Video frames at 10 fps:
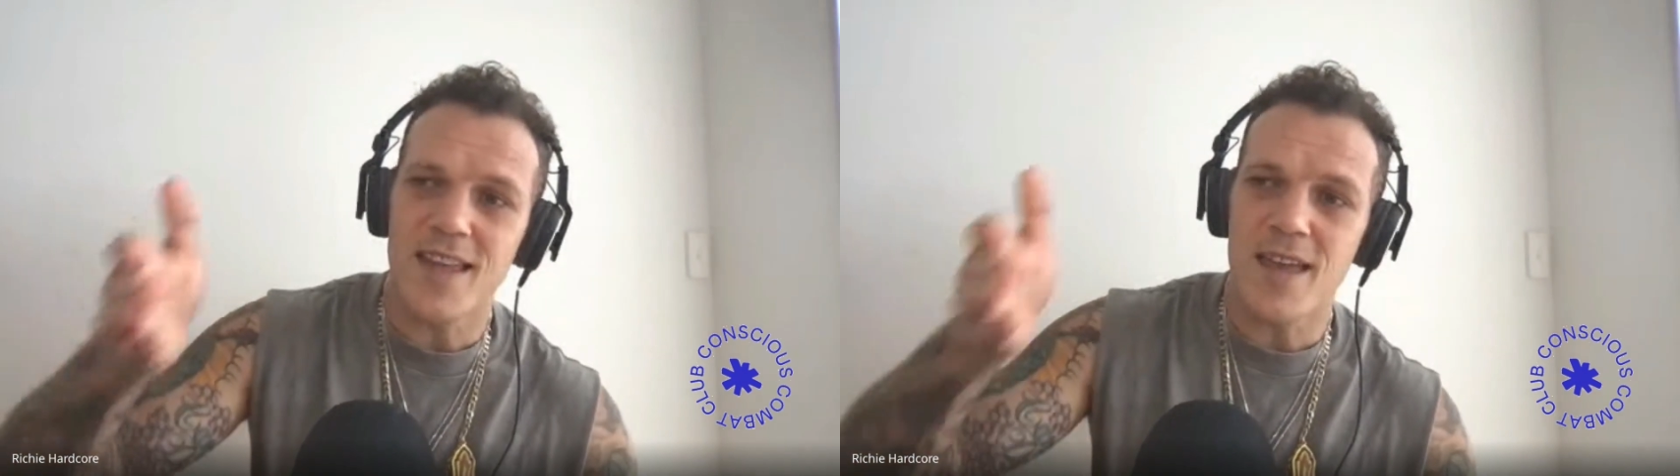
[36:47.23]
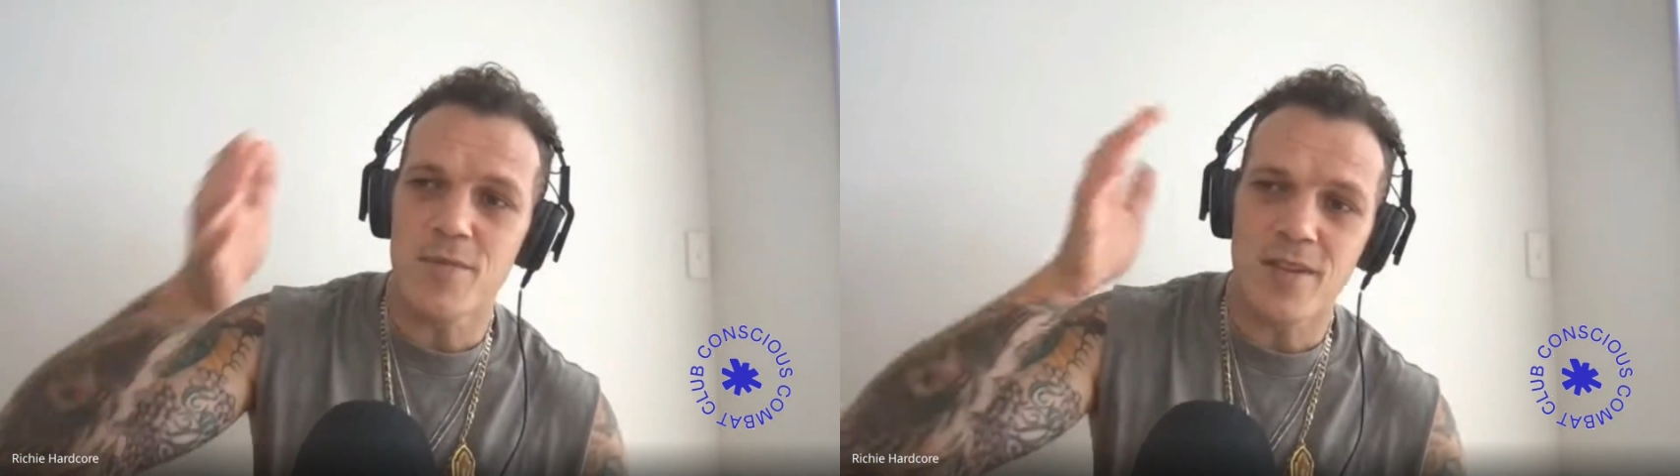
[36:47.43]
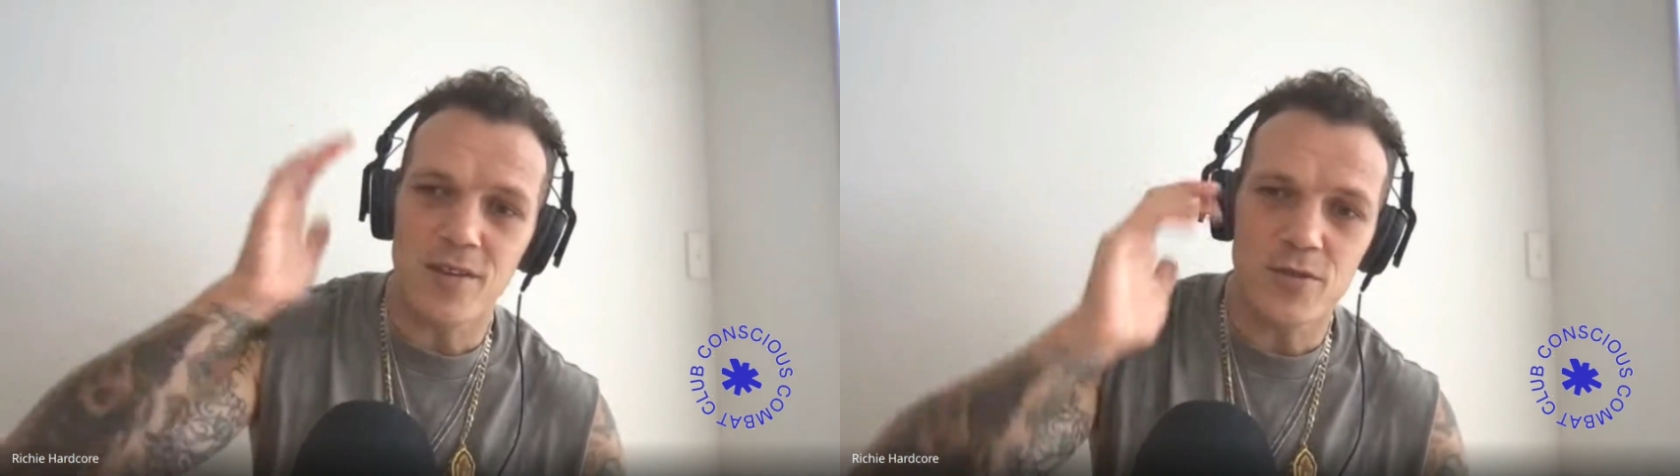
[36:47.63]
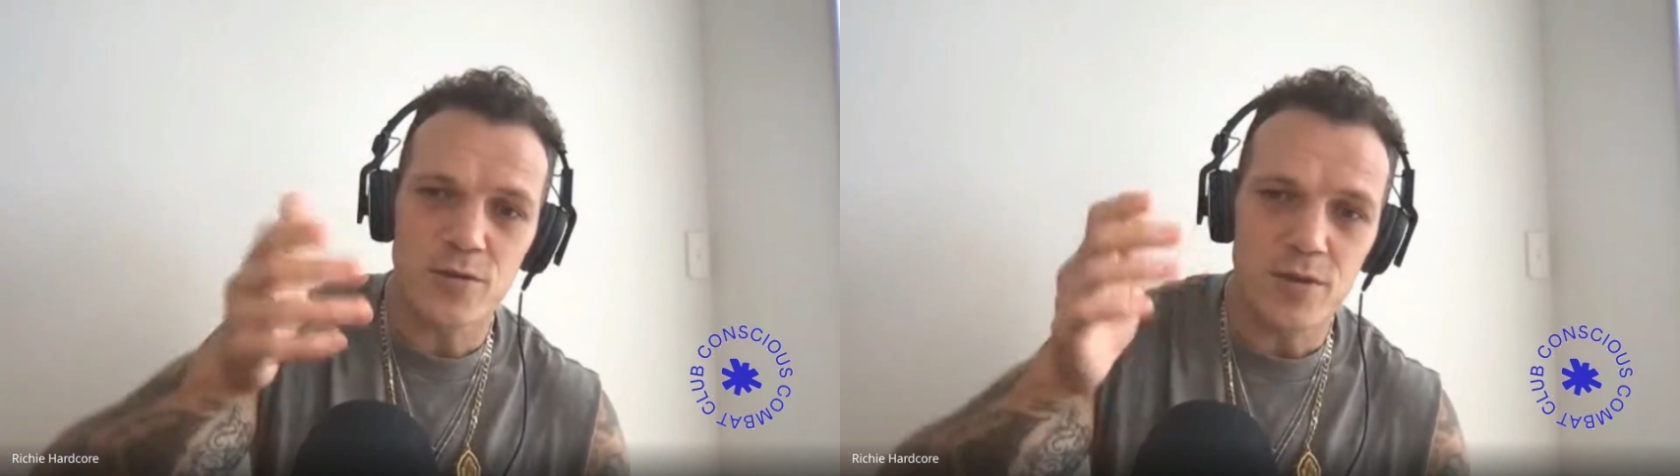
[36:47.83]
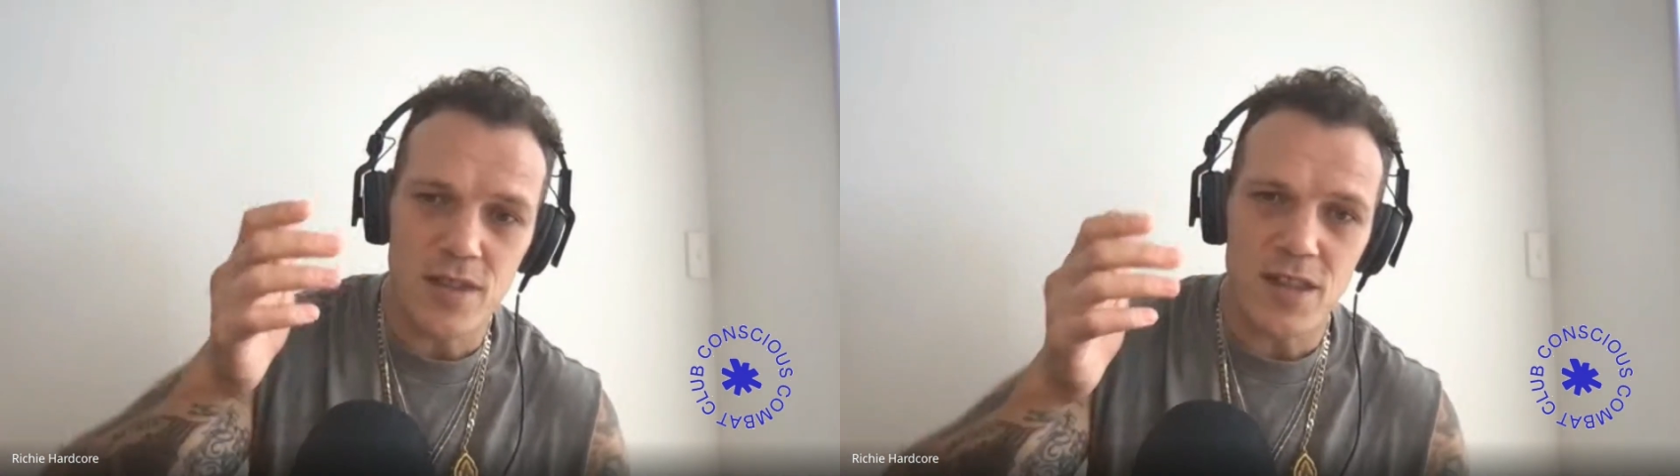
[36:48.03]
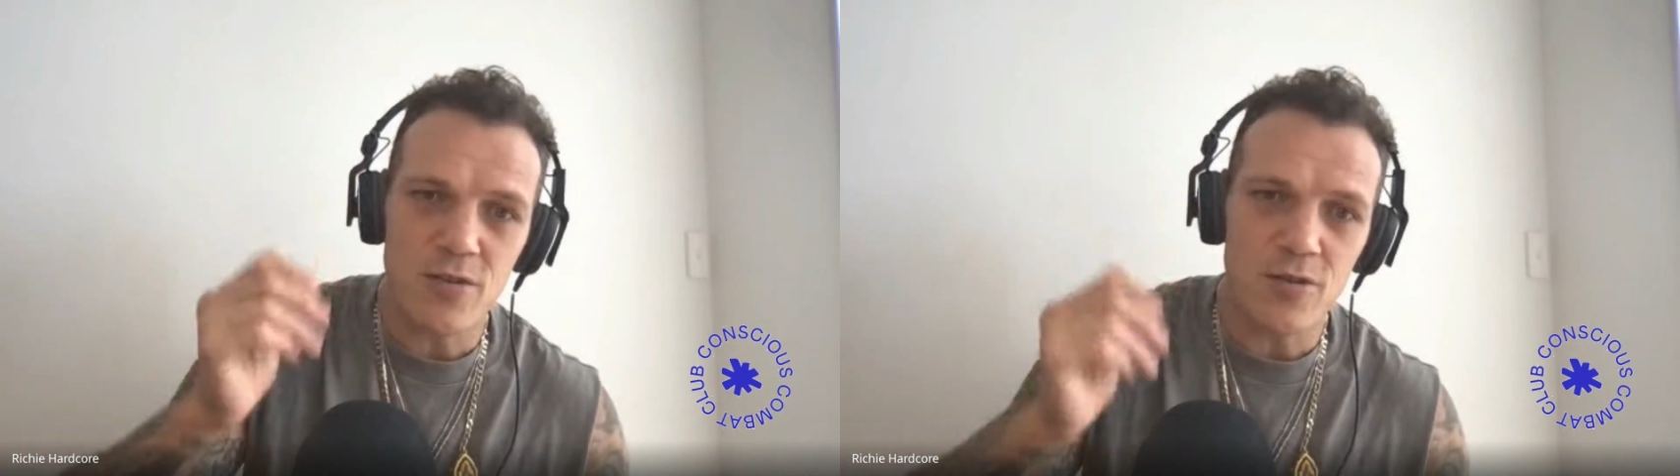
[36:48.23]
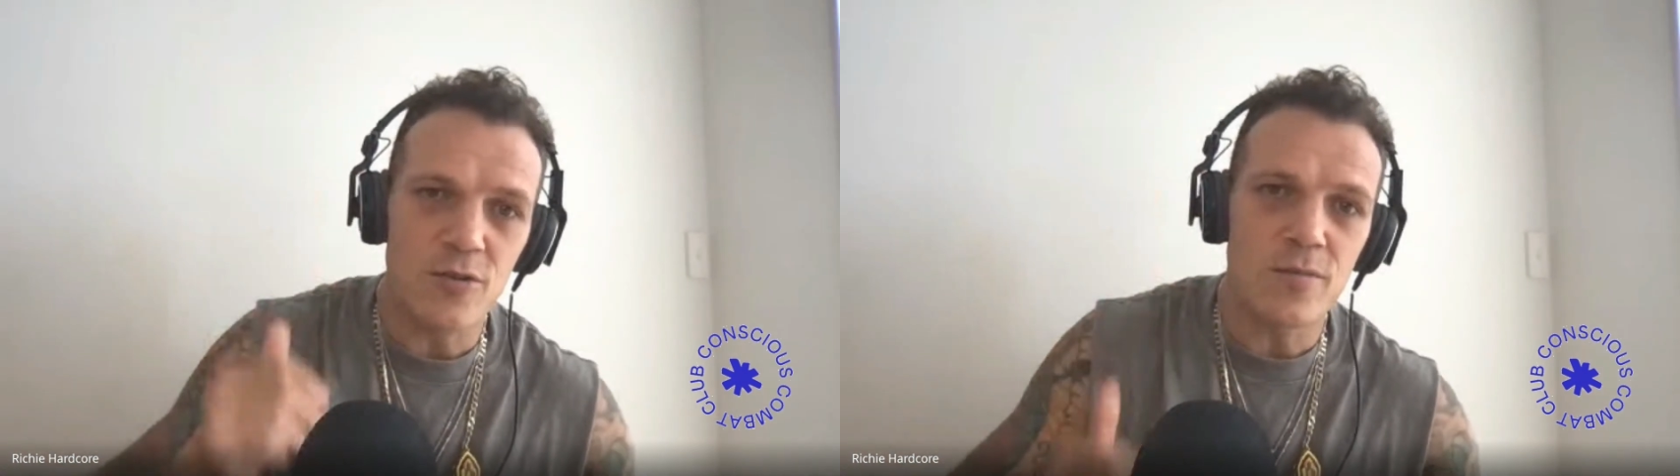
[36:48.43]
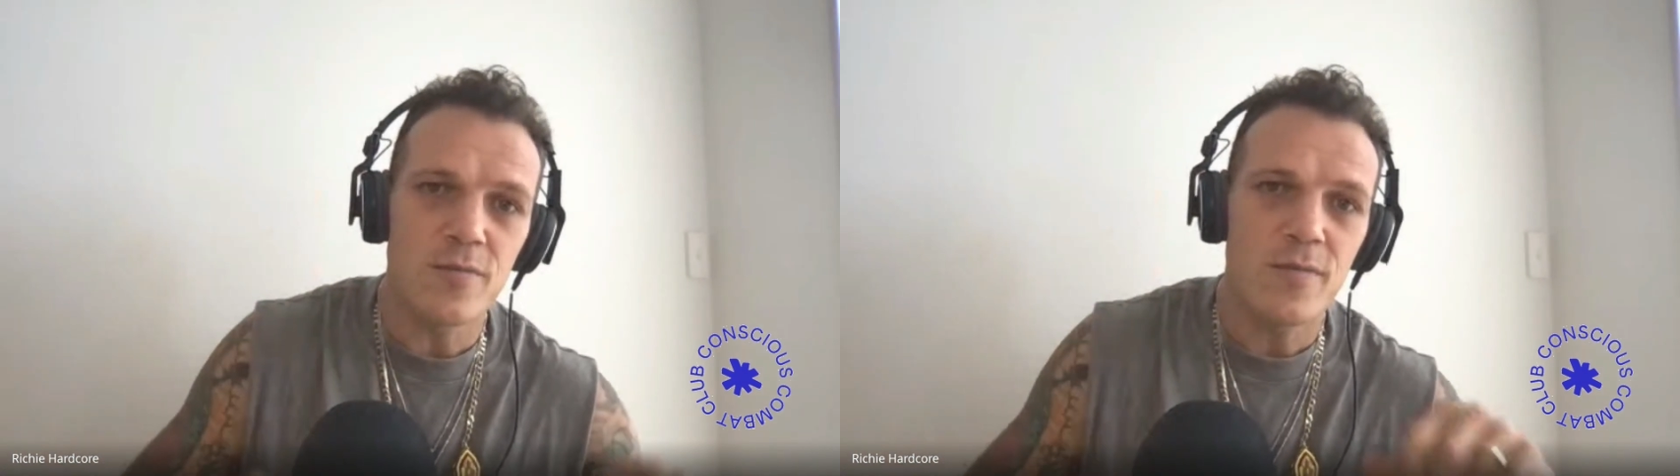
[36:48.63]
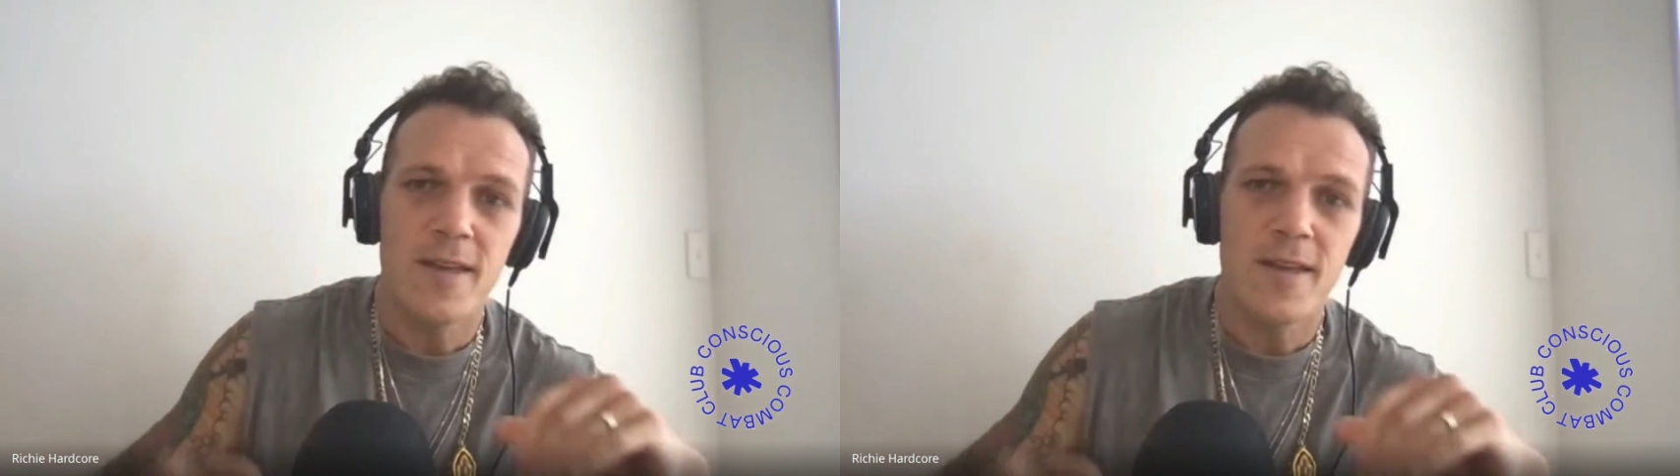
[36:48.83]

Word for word: same as how you talk to this group.